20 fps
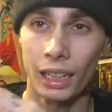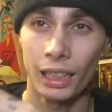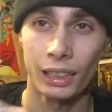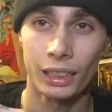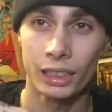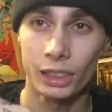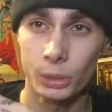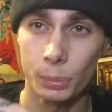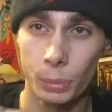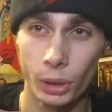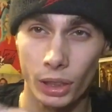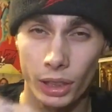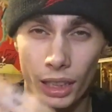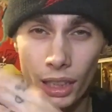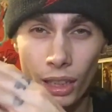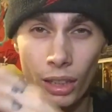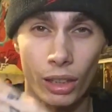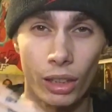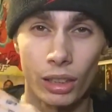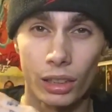this book
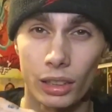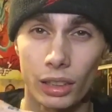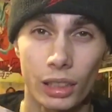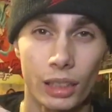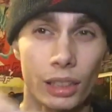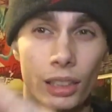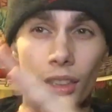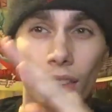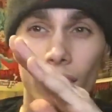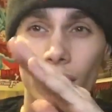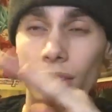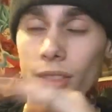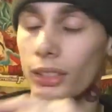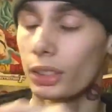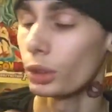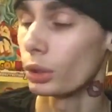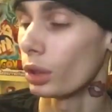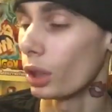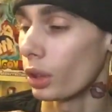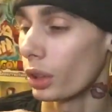at all.
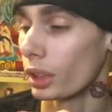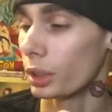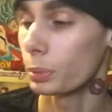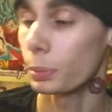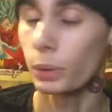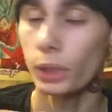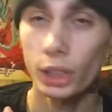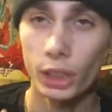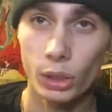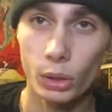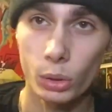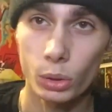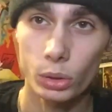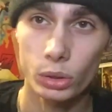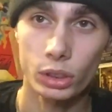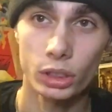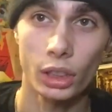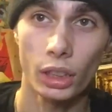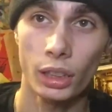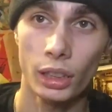You know, it's pretty
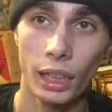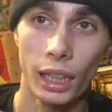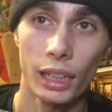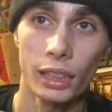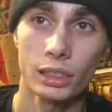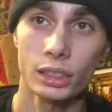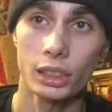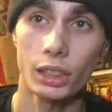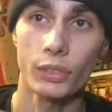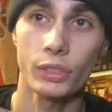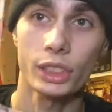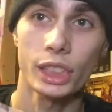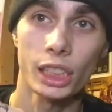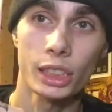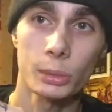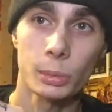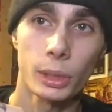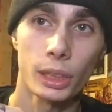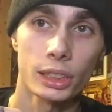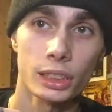cool, so a lot of stuff
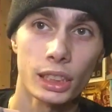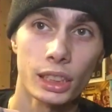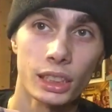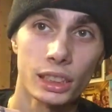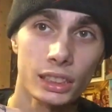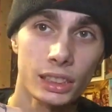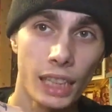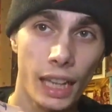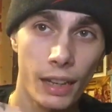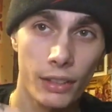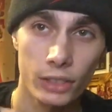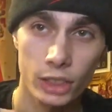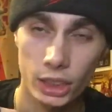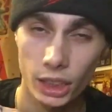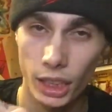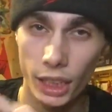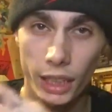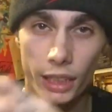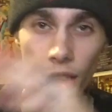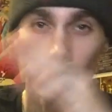takes place in the Savage
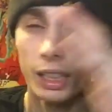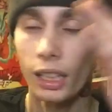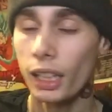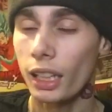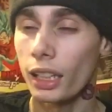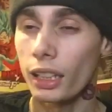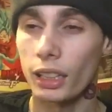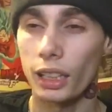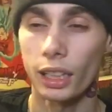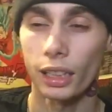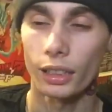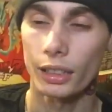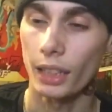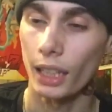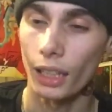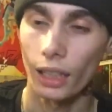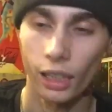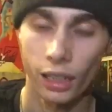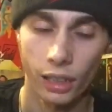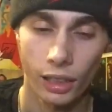Land, like
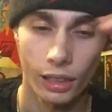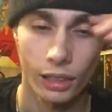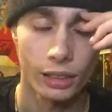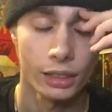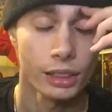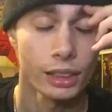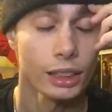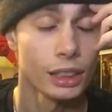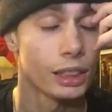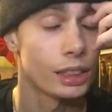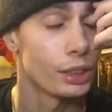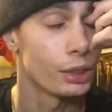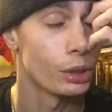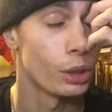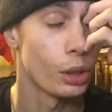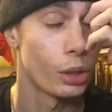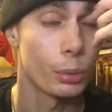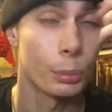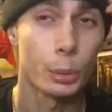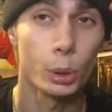the
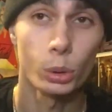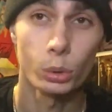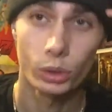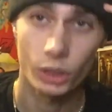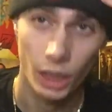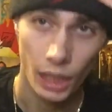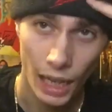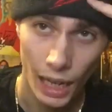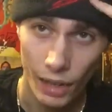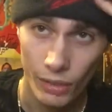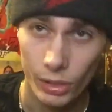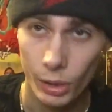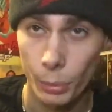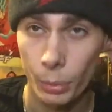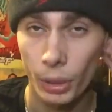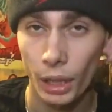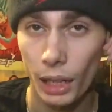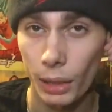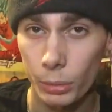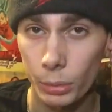mutants are having a
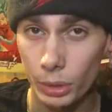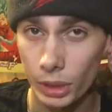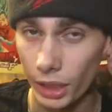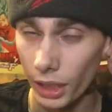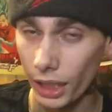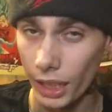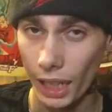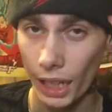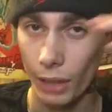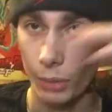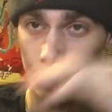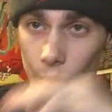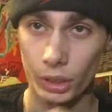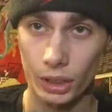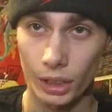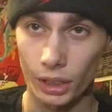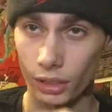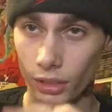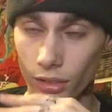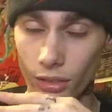problem where they can't
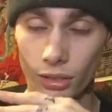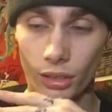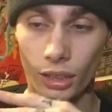really